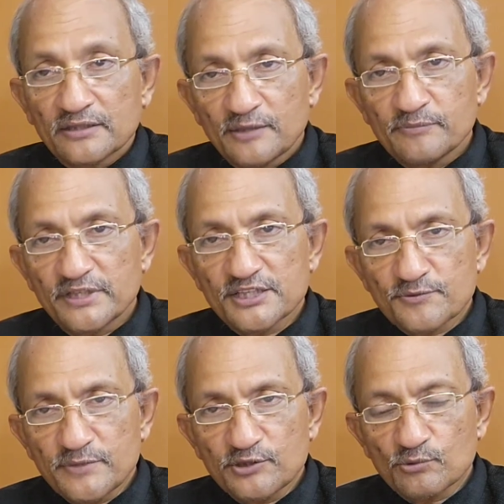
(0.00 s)
That
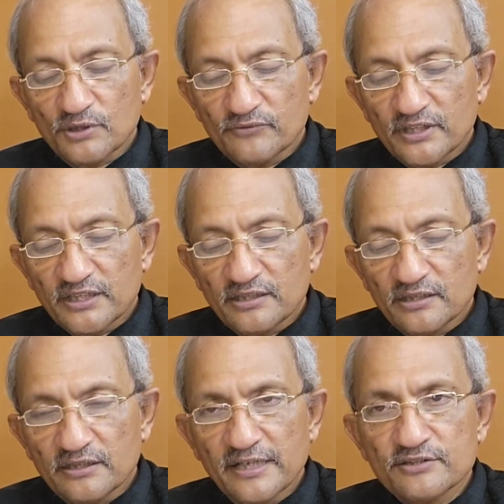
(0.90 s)
brings me to one very
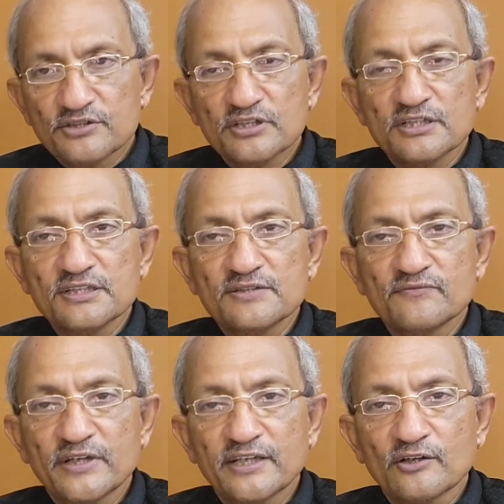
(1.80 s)

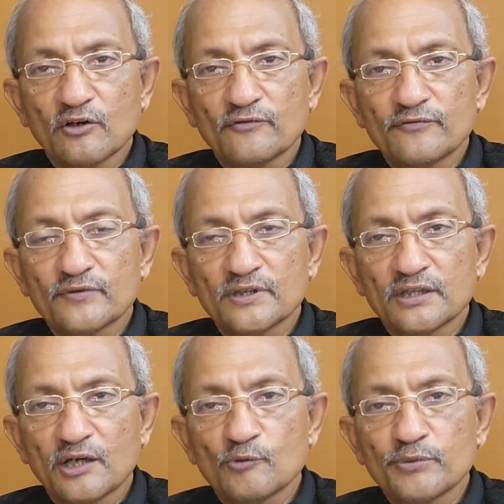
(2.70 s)
dangerous way of
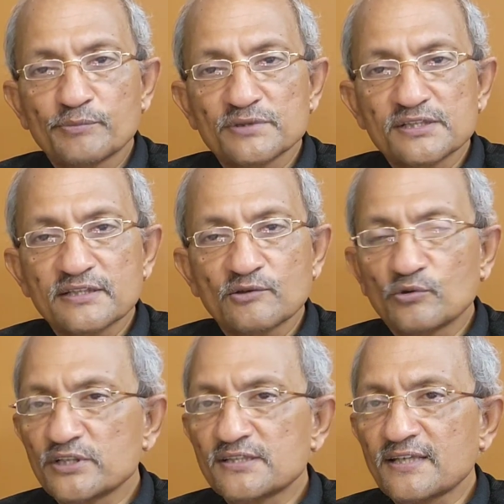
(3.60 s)
how people say,
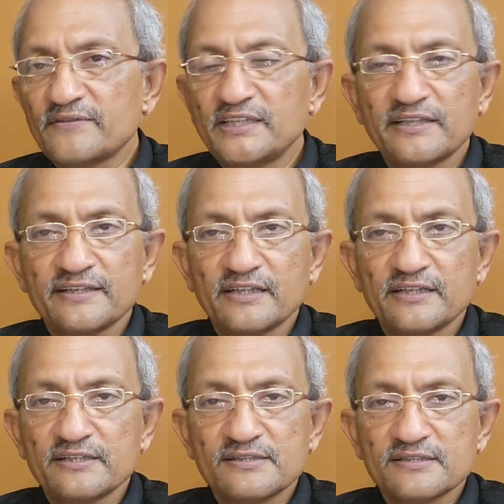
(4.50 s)
oh, he's 70
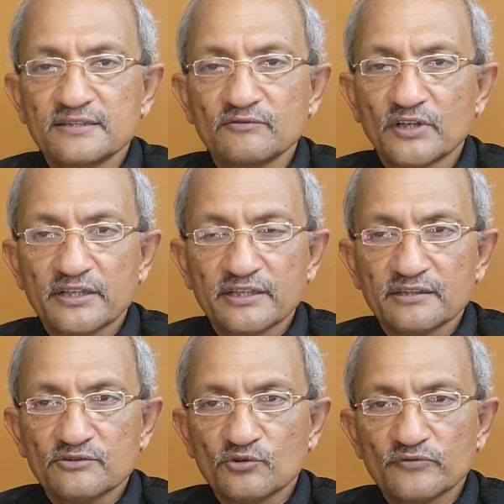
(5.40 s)
and he's still
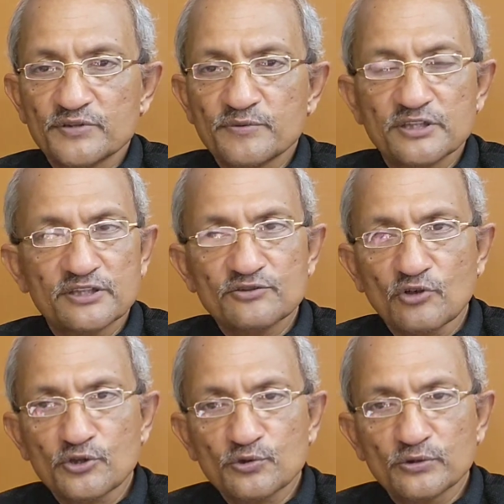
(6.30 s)
working, so which means he's
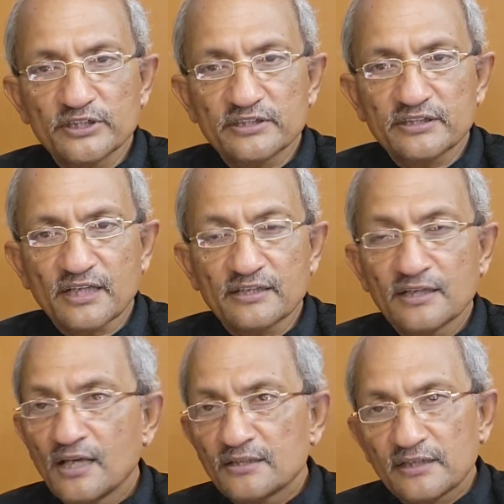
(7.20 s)
not truly
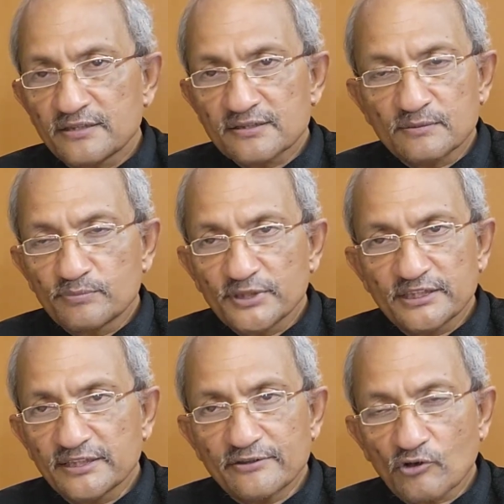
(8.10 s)
retired. That is
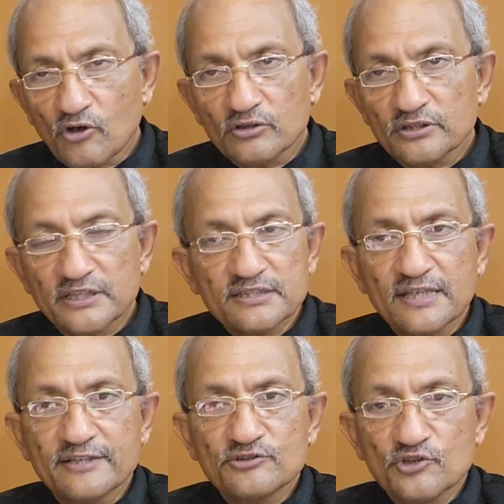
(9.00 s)
completely wrong.
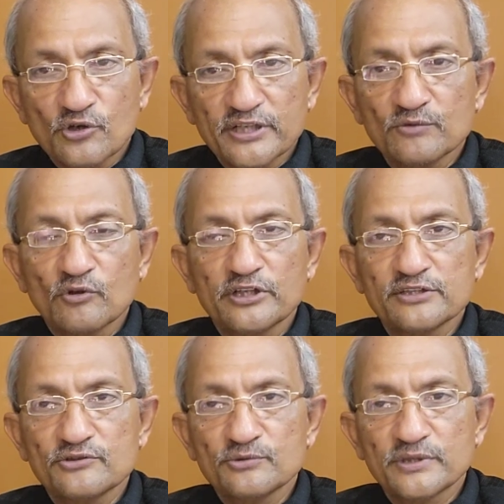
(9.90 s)
He's enjoying what
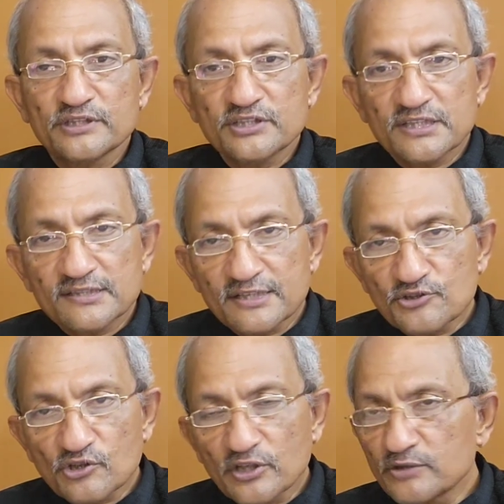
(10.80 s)
he's doing. She's
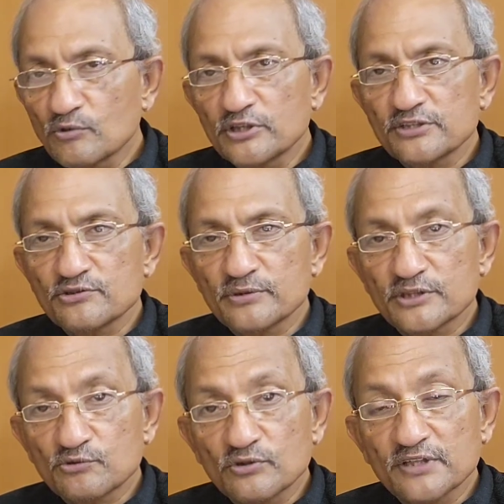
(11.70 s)
enjoying what he's
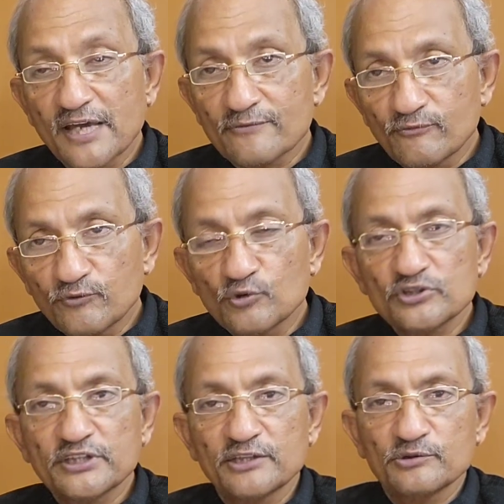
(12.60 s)
doing. So
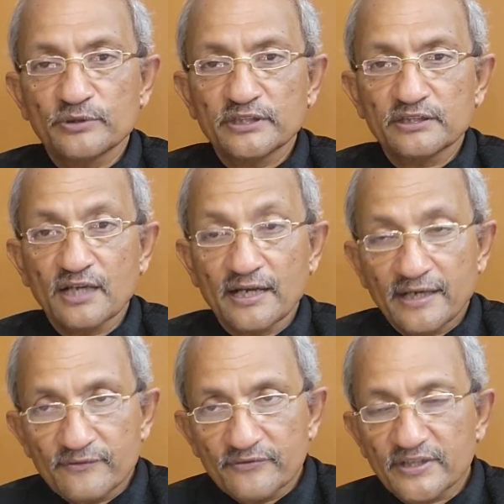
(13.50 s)
therefore, they are doing it. I
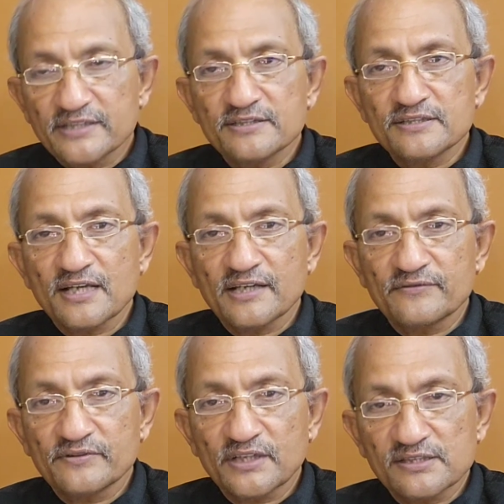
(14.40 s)
have friends, I
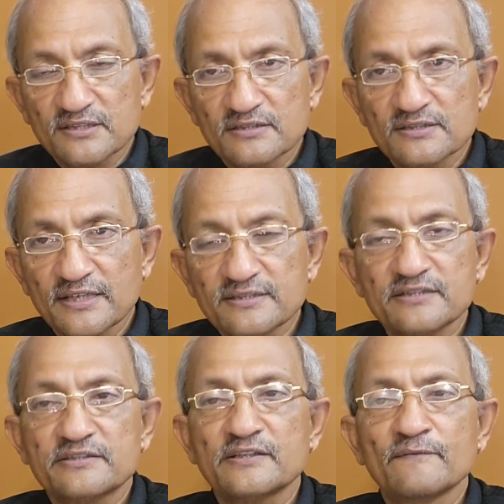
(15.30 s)
have cousins,
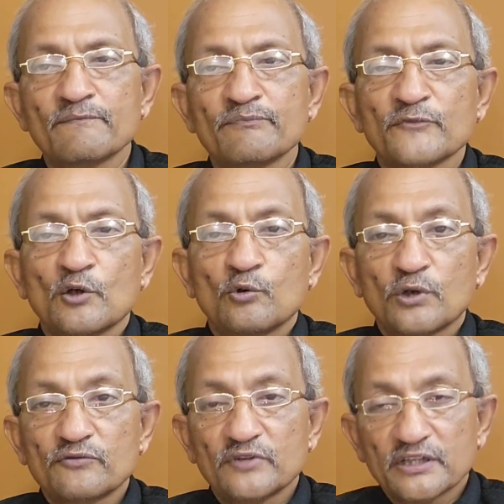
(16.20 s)
etc.,
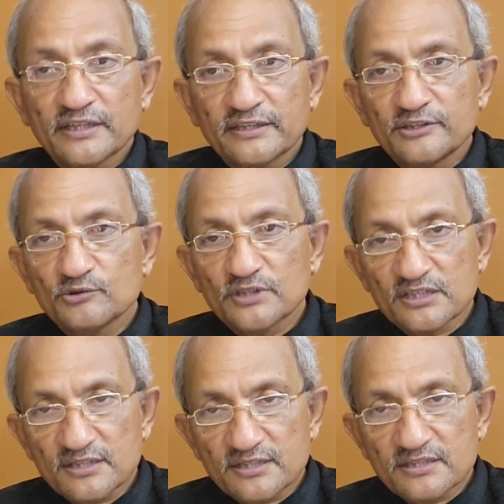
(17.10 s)
who are working into
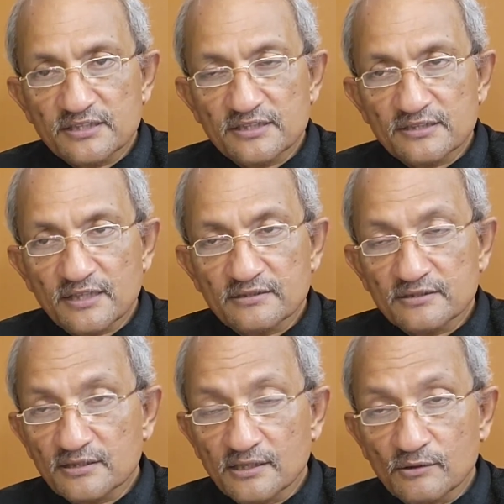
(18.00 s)
their 60s,
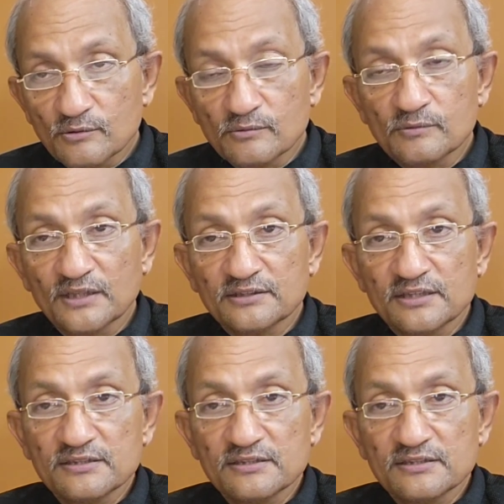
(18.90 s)
and so one